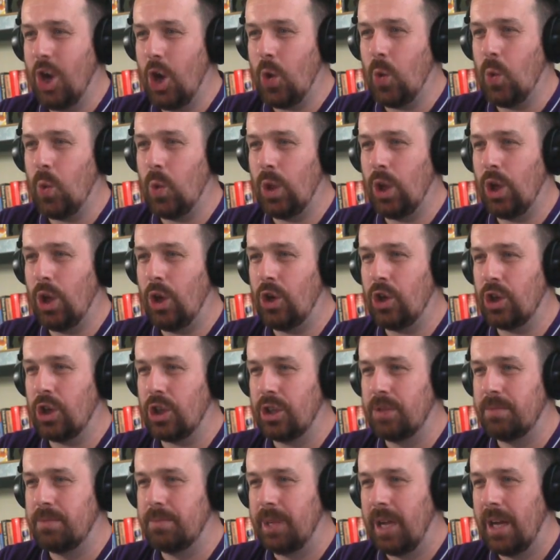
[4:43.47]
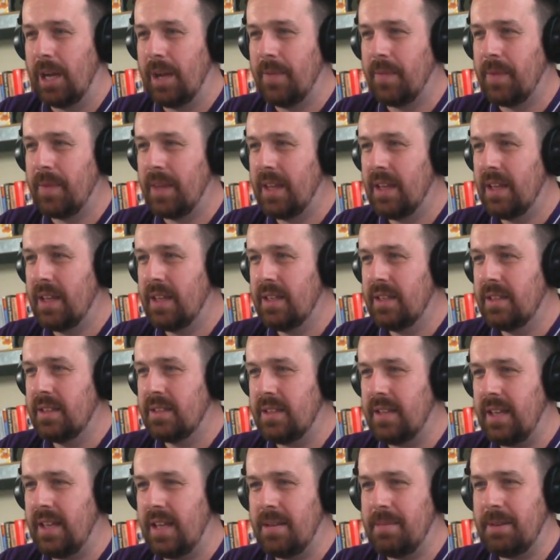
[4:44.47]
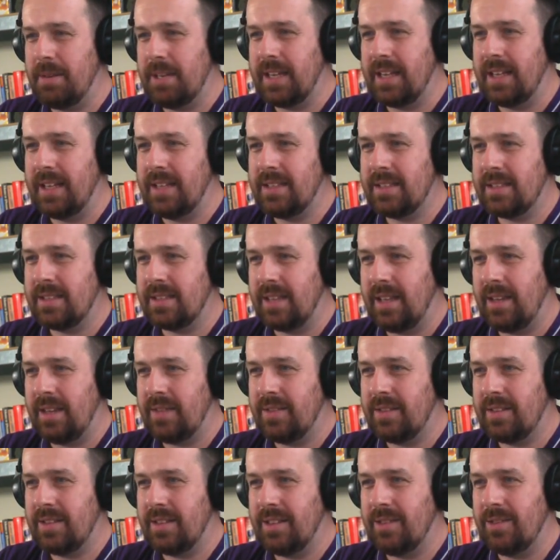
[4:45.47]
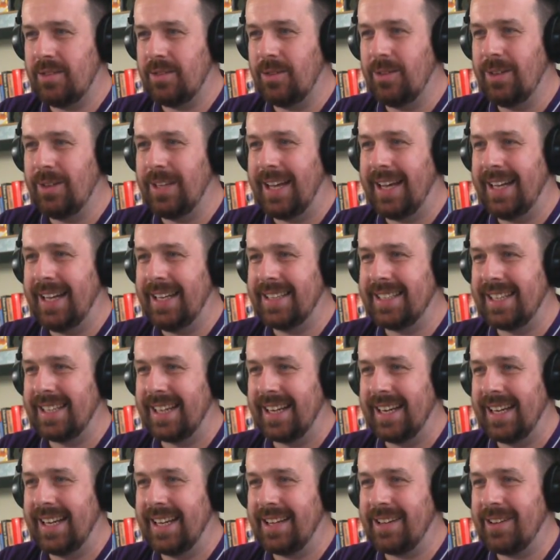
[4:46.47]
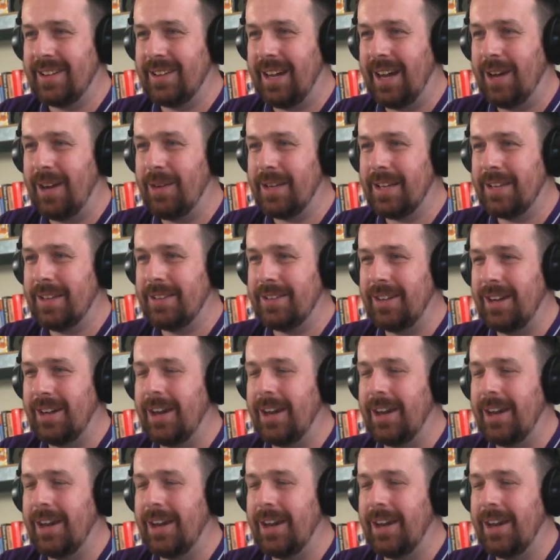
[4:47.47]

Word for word: old Hogum. Is there anybody else left? They're all hiding. Like, how can you?